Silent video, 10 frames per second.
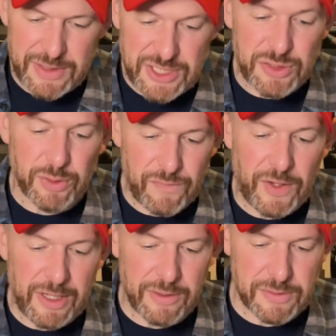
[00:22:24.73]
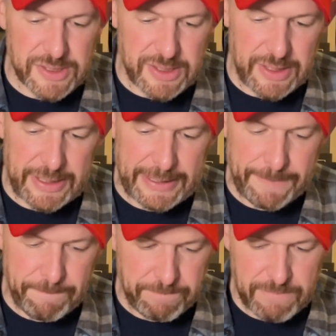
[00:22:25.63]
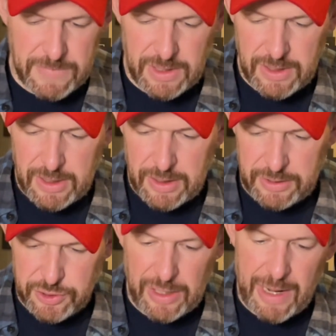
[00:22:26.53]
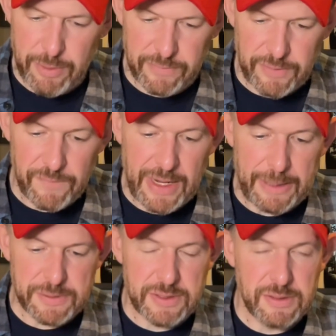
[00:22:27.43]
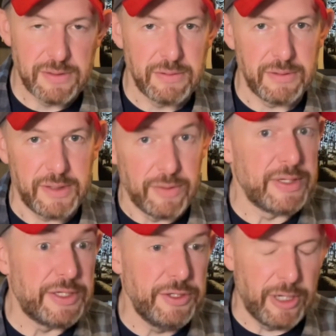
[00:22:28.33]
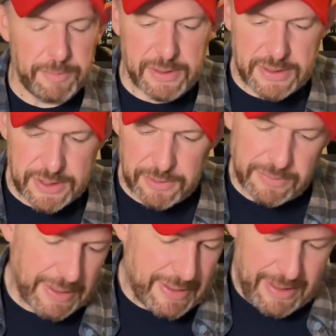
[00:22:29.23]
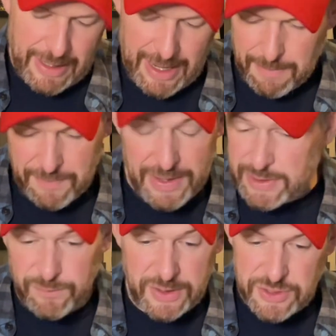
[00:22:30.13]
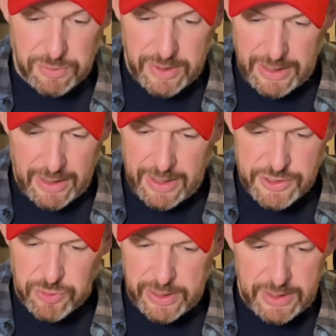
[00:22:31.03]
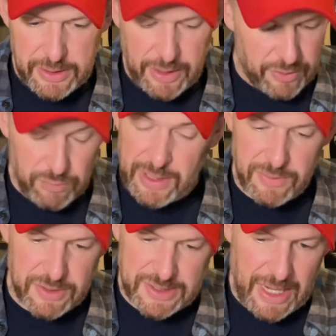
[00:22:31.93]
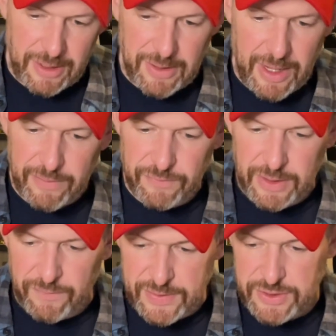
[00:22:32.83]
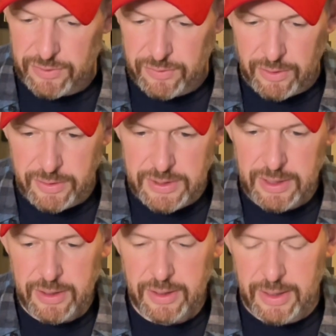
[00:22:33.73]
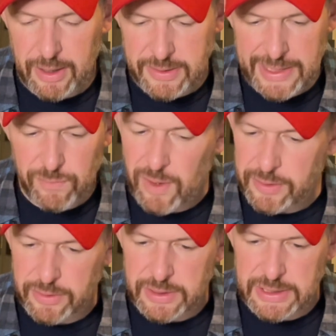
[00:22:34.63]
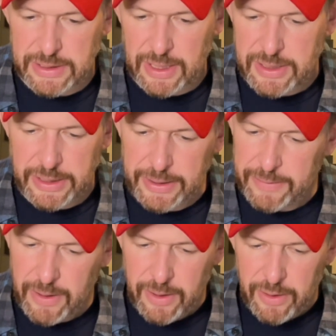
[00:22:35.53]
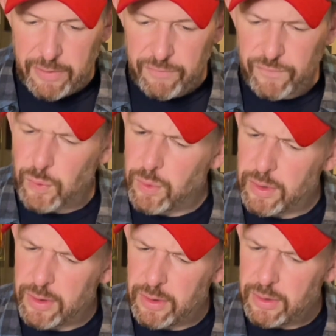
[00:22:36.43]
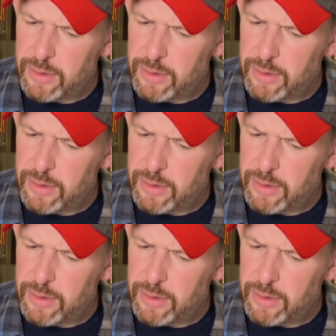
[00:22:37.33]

story follows a tribe of apes in Europe. So it was a fun story. I enjoyed it. There's not a lot of physical art. Dave Wachter did, I think, 4